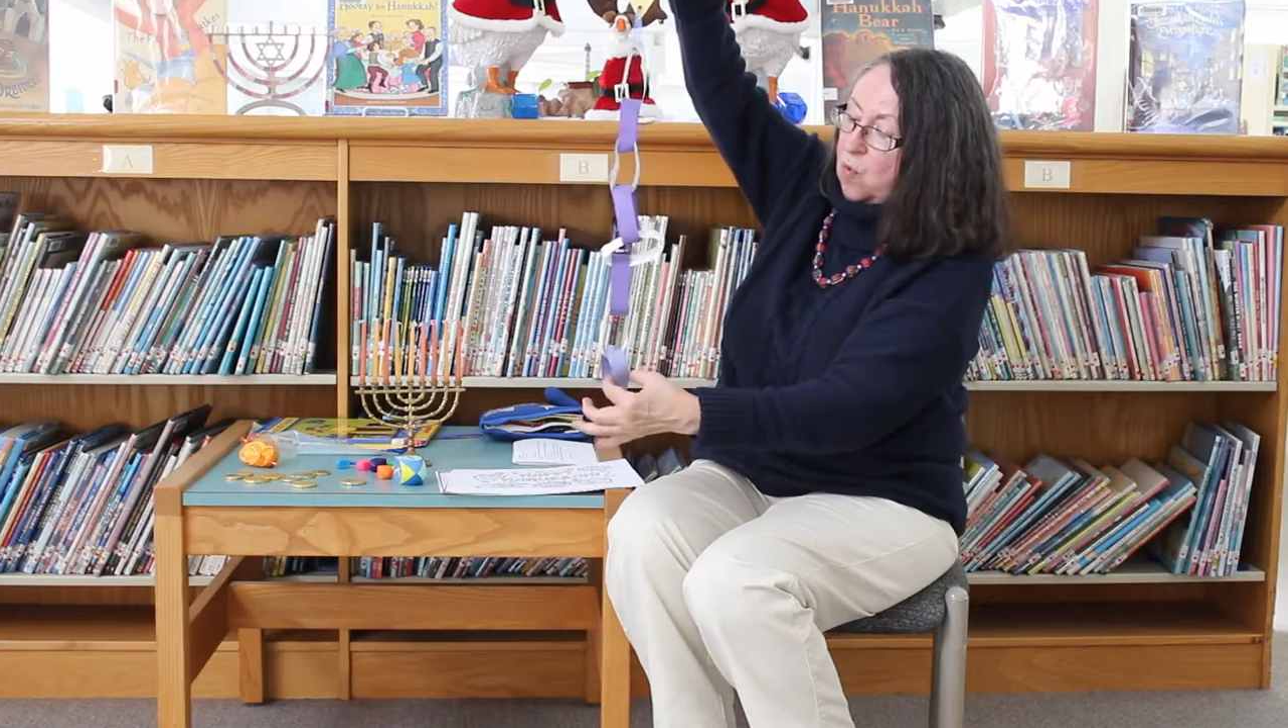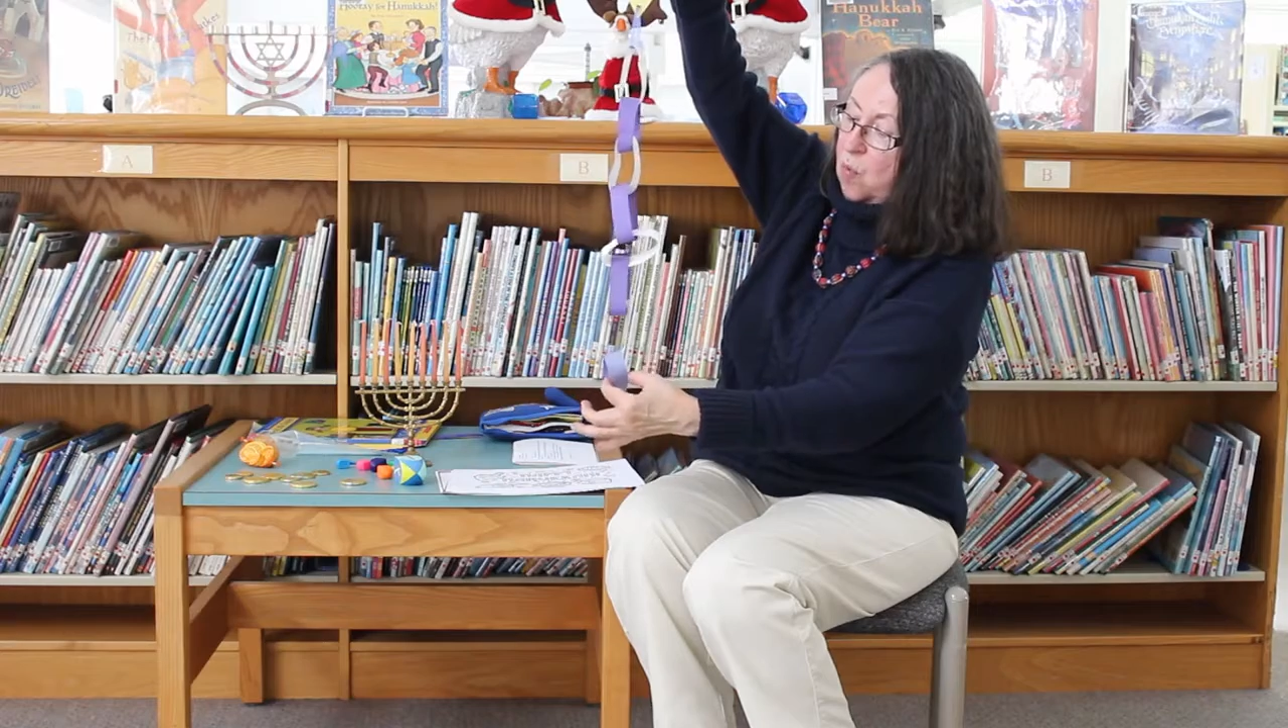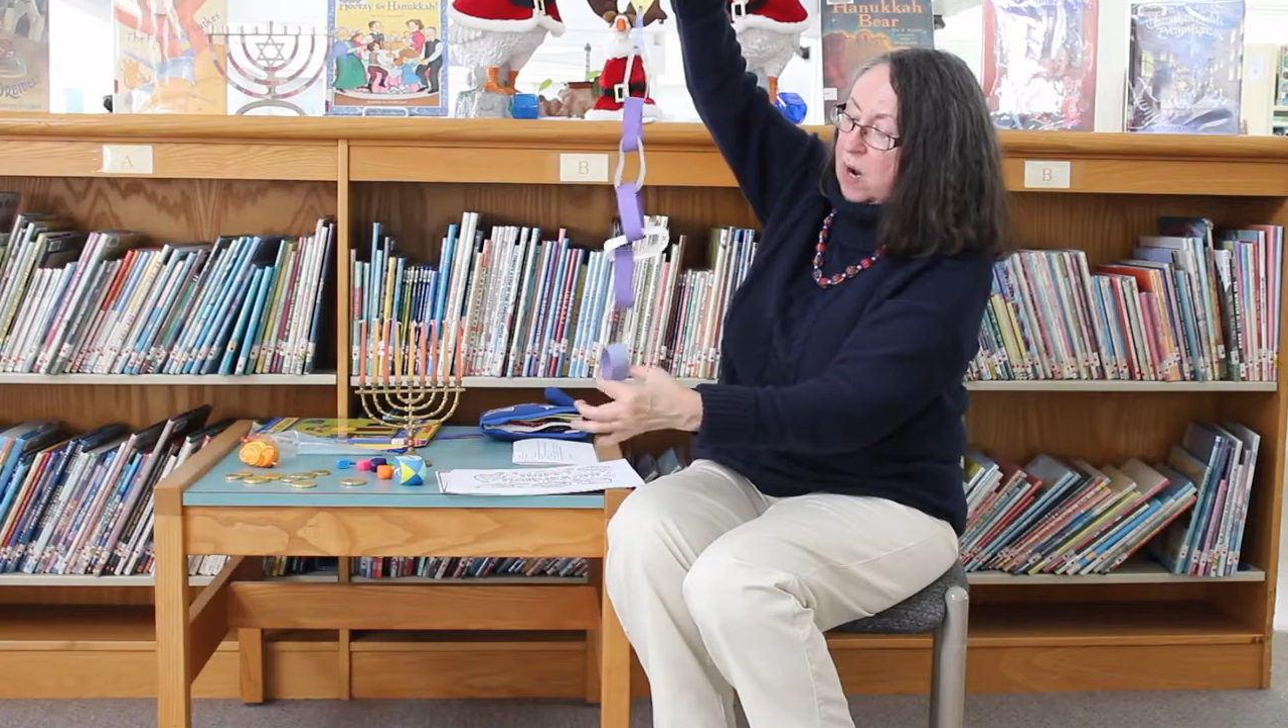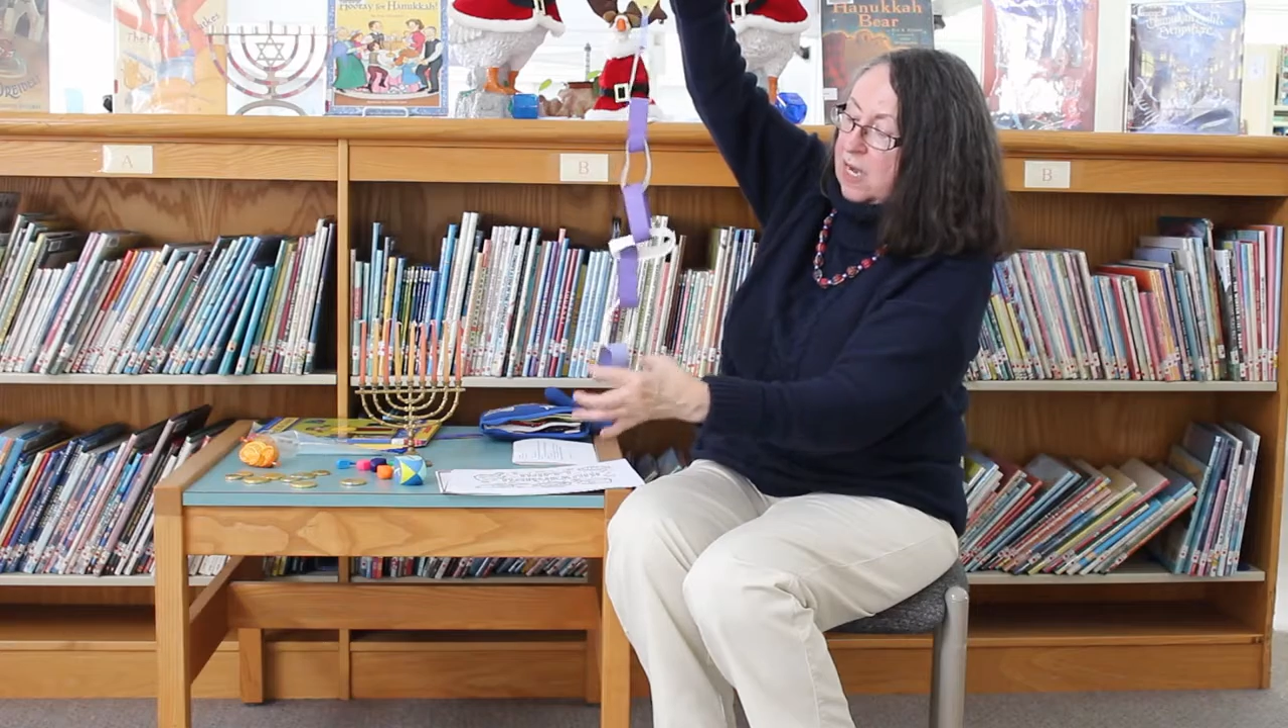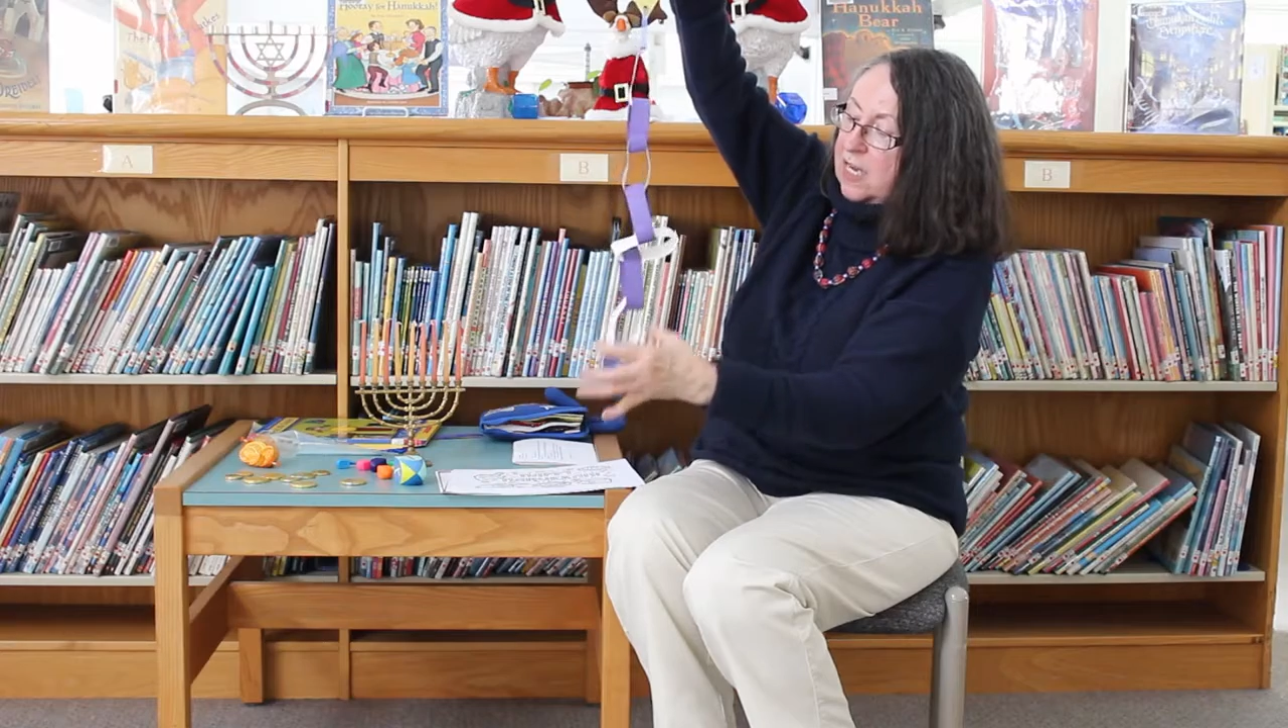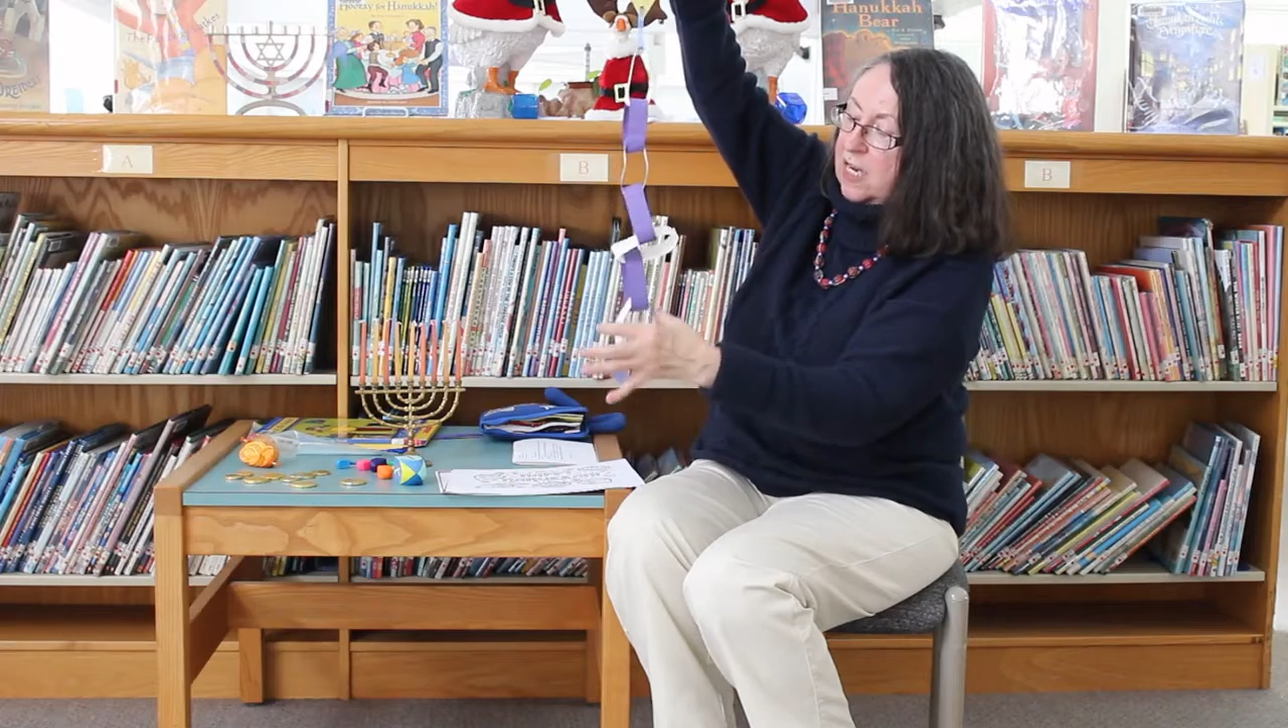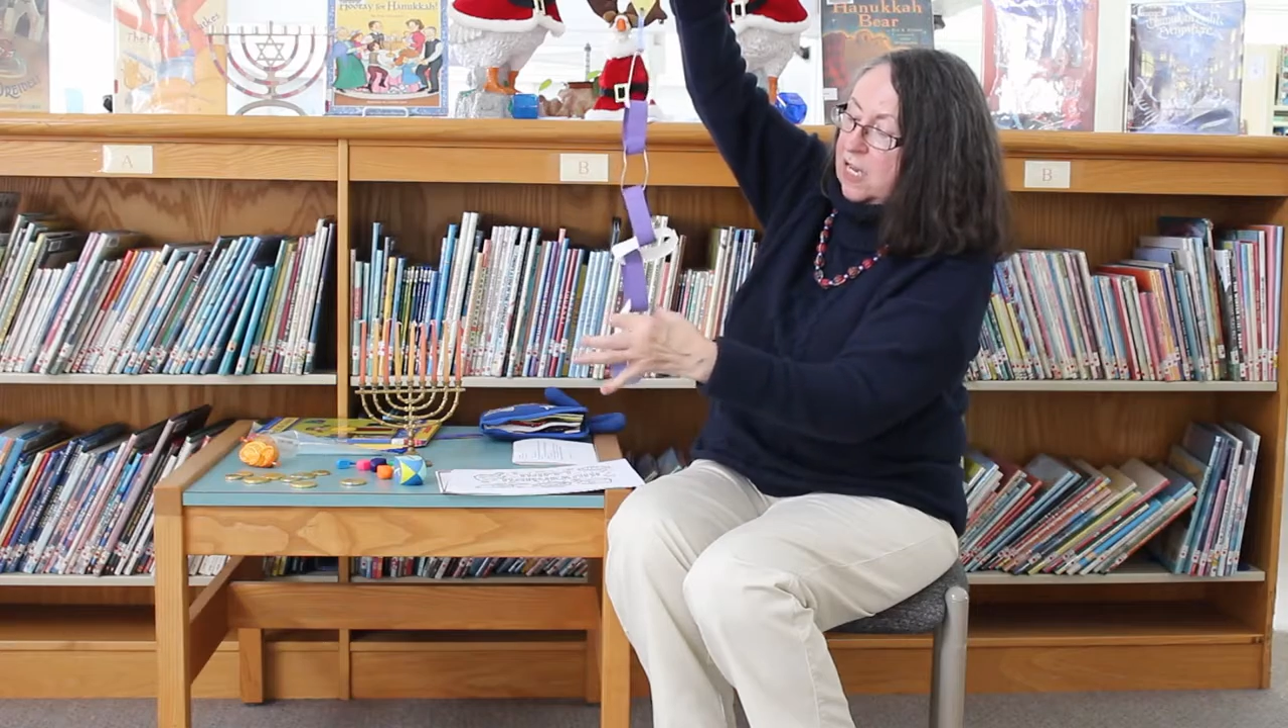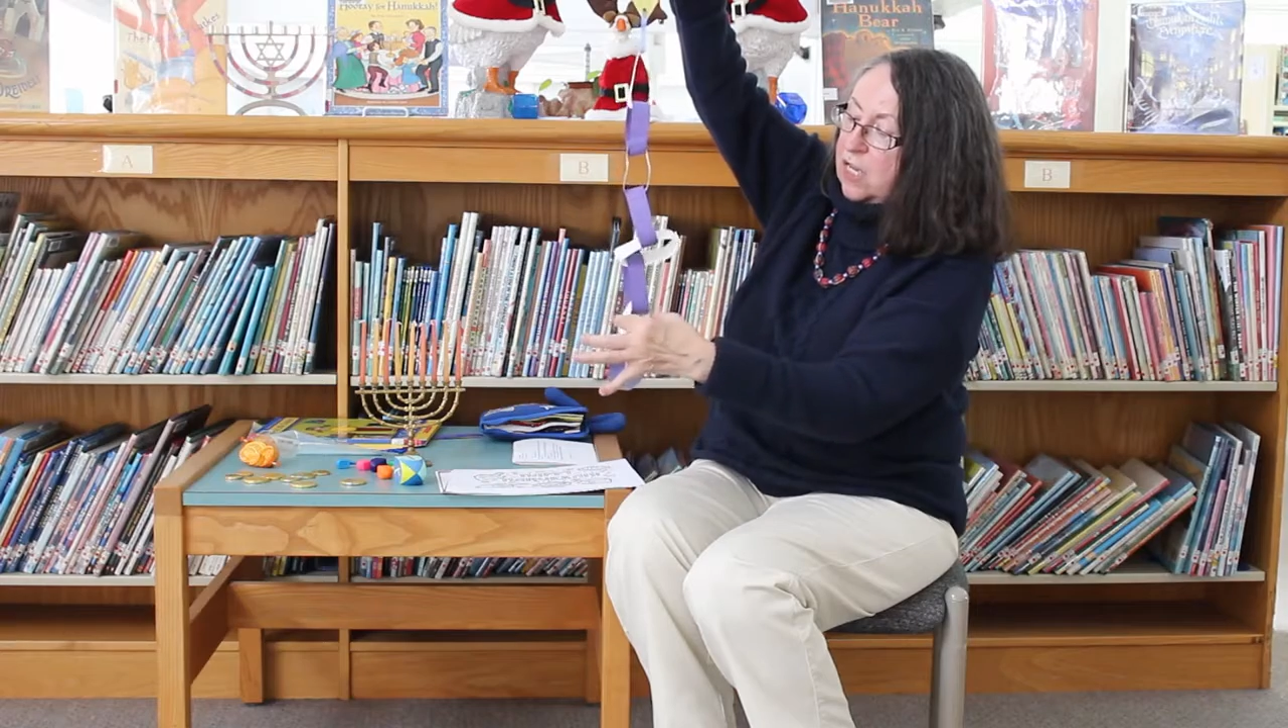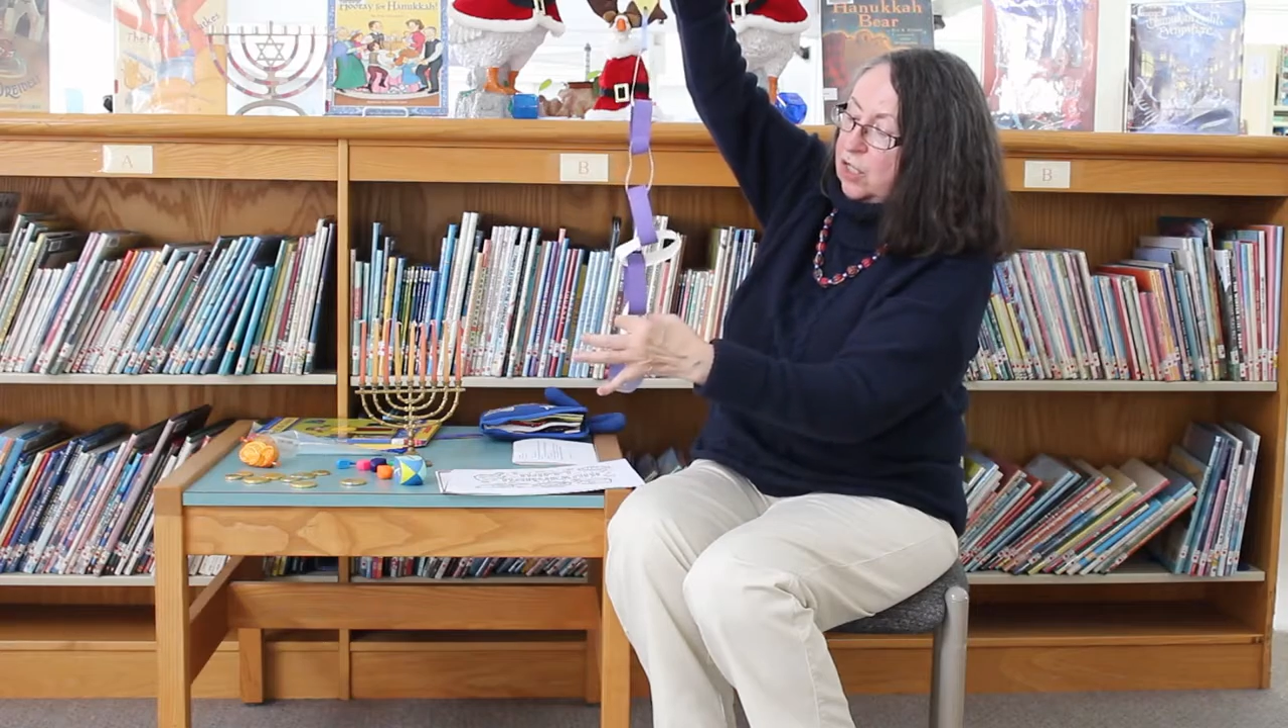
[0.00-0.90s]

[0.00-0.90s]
1,